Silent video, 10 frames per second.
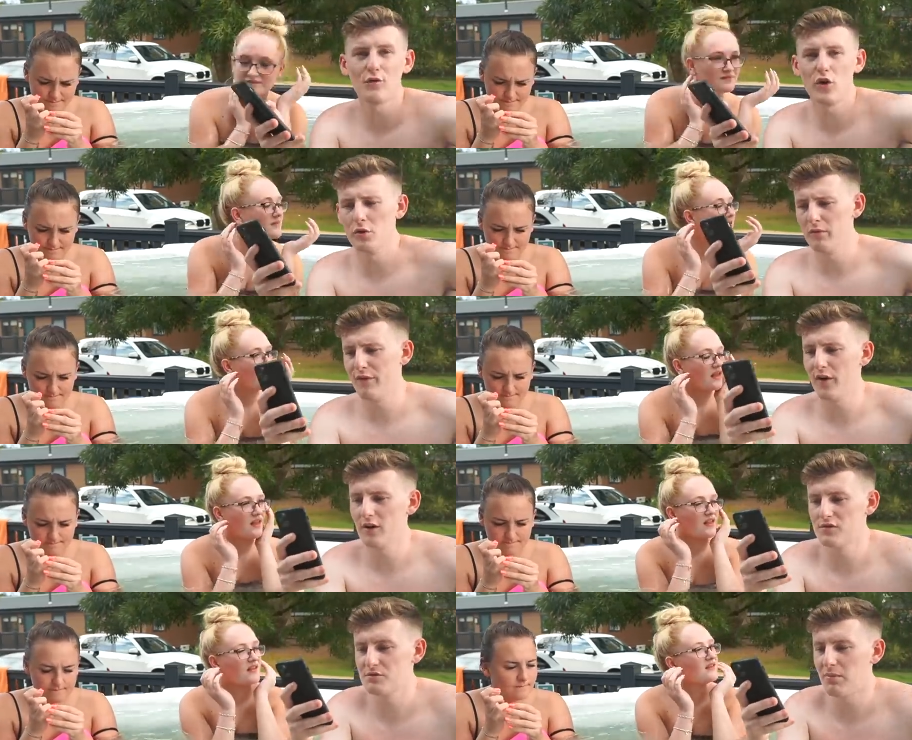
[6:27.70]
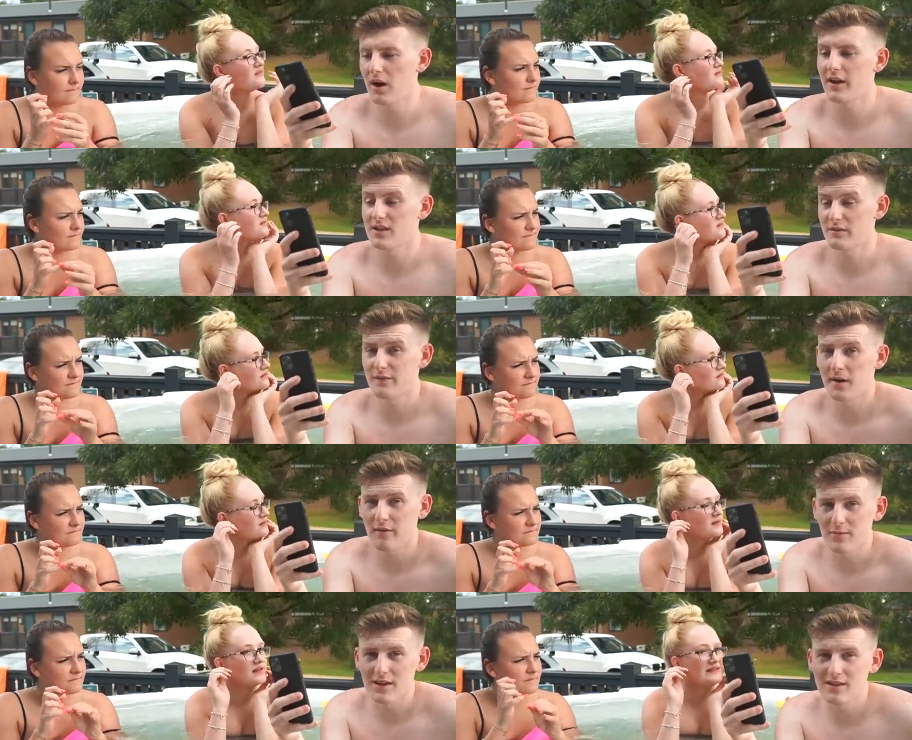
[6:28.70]
Speaker 1: room full of spiders for
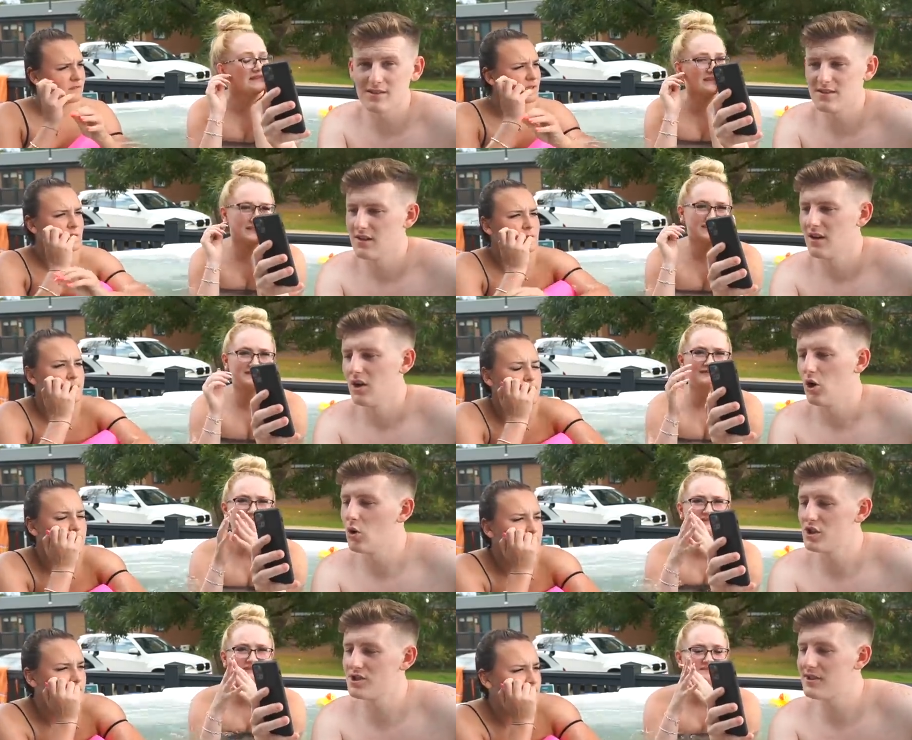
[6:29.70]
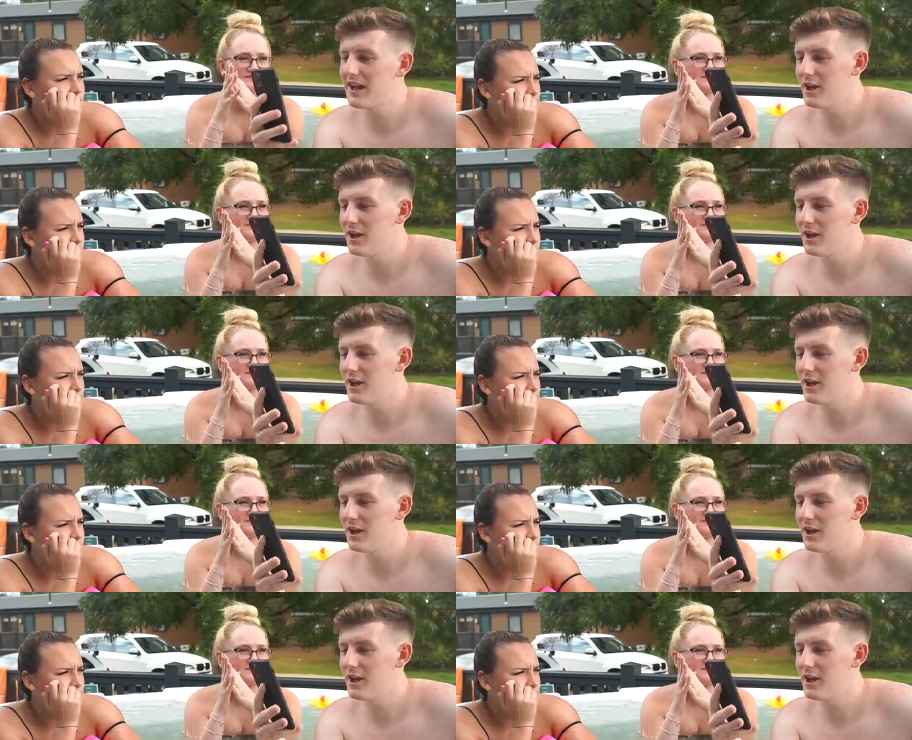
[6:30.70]
five minutes, or stay